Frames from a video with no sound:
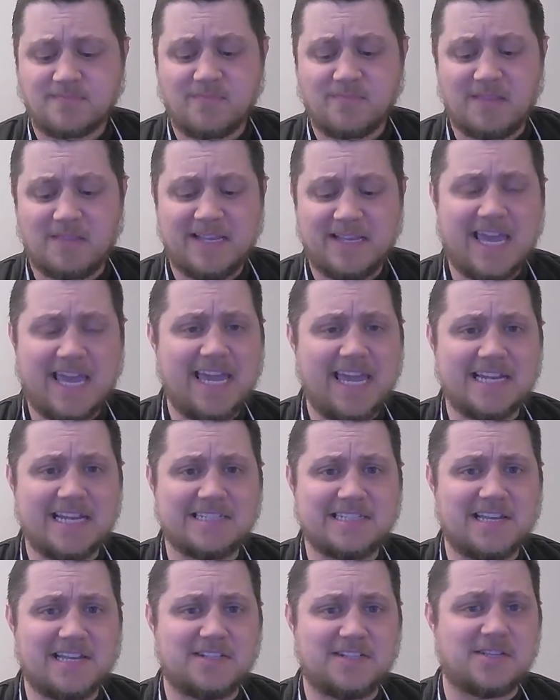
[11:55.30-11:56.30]
Kay
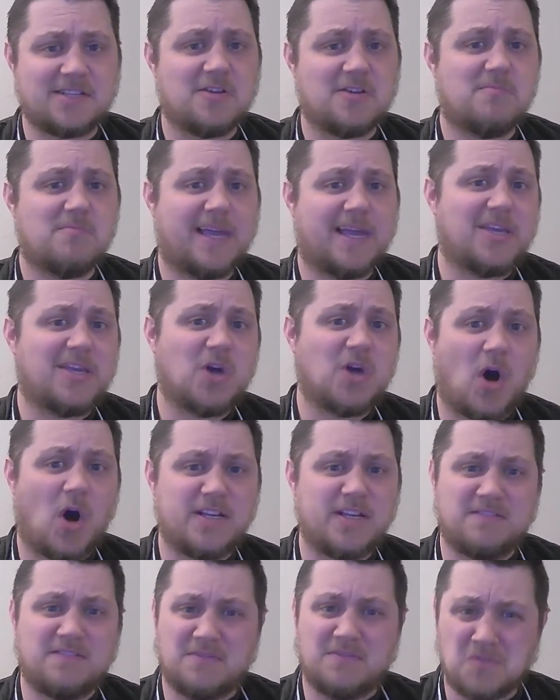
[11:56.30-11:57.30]
Alexander, my God,
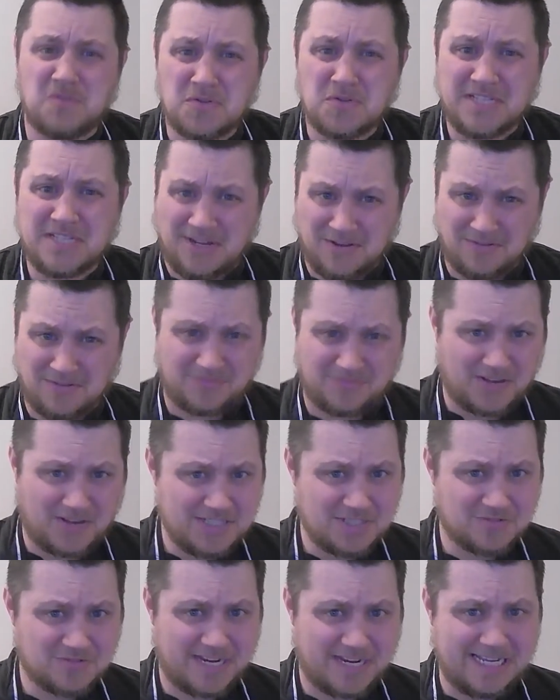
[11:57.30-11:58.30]
if you've not seen her fight
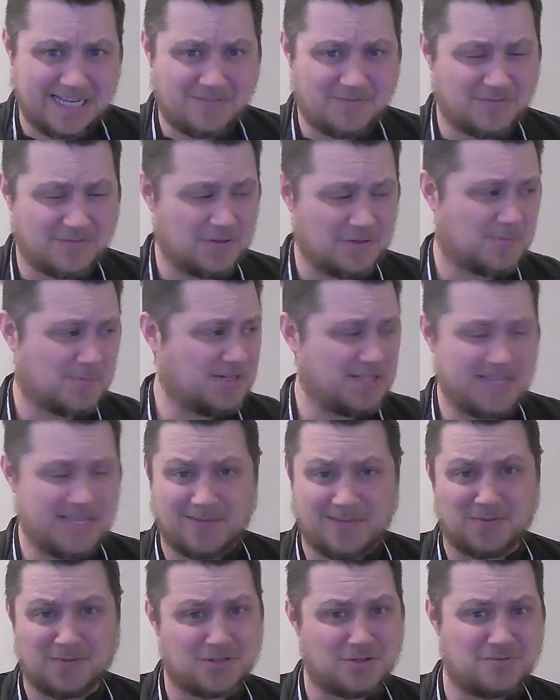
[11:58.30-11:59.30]
training for one of the
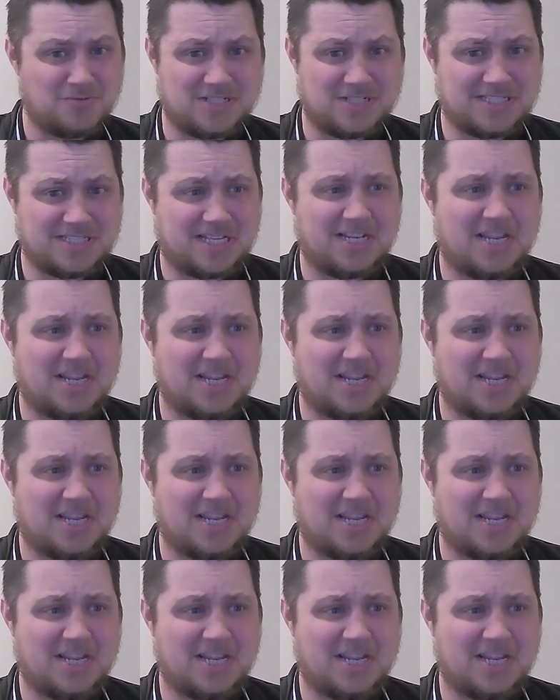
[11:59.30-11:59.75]
other shows she's done,